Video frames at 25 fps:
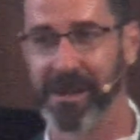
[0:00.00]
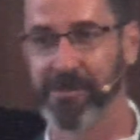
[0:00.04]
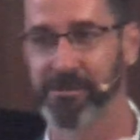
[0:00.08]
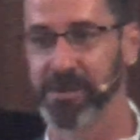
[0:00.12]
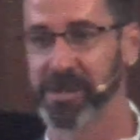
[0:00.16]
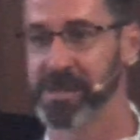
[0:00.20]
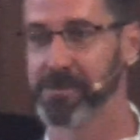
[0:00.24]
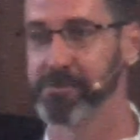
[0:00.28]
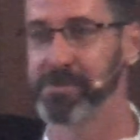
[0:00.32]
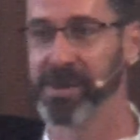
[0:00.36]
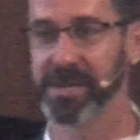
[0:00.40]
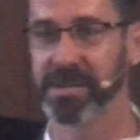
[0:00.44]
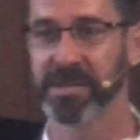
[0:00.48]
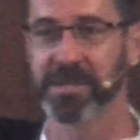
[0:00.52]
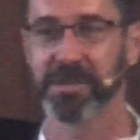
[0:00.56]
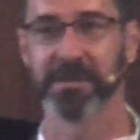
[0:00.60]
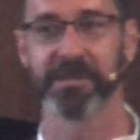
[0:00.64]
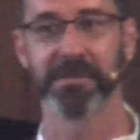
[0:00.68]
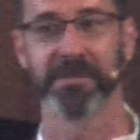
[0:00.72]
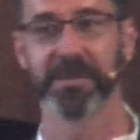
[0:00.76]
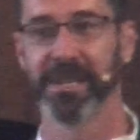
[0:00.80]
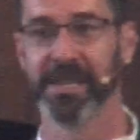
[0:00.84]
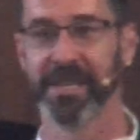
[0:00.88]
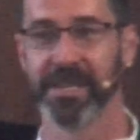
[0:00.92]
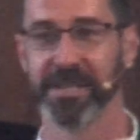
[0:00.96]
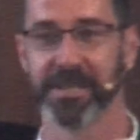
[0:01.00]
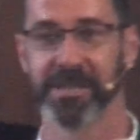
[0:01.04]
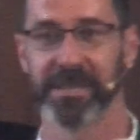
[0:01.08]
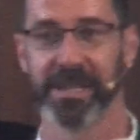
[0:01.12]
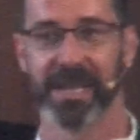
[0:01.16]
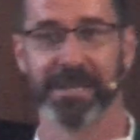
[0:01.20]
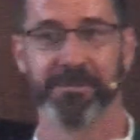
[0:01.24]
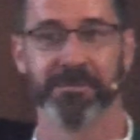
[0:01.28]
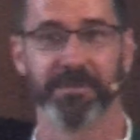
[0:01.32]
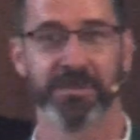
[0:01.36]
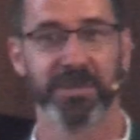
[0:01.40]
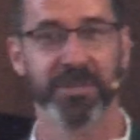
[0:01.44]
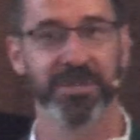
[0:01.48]
with a bunch of
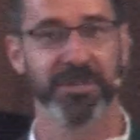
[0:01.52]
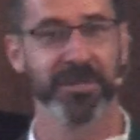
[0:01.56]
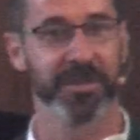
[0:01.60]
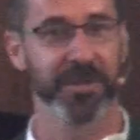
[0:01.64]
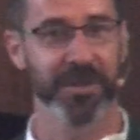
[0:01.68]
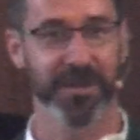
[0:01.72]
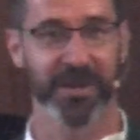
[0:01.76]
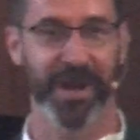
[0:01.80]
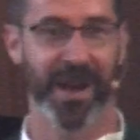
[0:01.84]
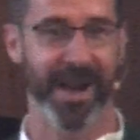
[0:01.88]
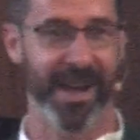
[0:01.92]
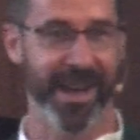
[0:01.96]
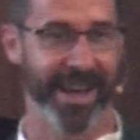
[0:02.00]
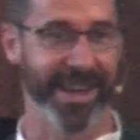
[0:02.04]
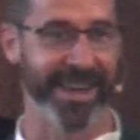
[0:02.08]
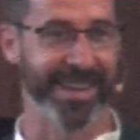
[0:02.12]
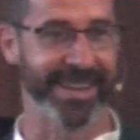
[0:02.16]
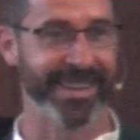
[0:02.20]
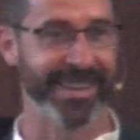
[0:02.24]
sugar-high